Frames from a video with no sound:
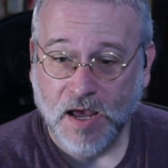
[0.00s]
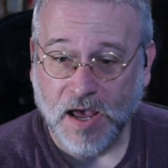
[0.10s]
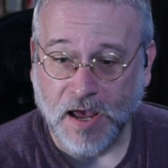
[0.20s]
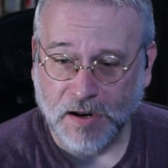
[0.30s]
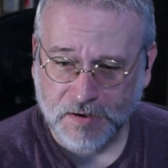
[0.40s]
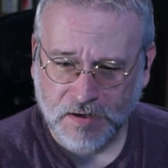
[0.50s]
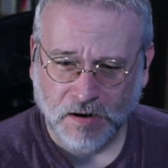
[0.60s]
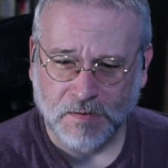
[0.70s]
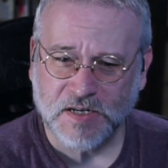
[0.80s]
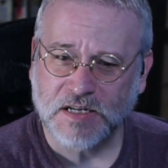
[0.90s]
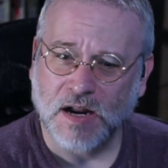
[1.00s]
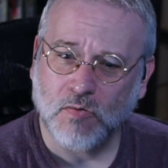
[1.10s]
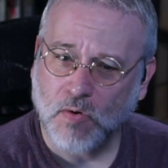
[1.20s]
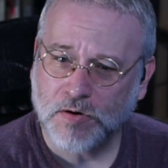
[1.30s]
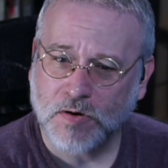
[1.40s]
And um, he's kind
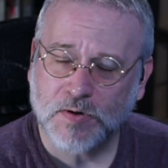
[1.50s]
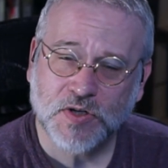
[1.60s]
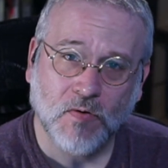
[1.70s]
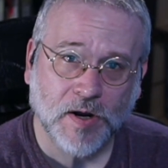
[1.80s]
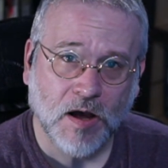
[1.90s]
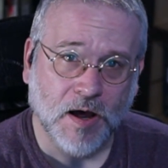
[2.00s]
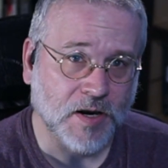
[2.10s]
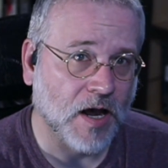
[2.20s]
of wondering what's going on.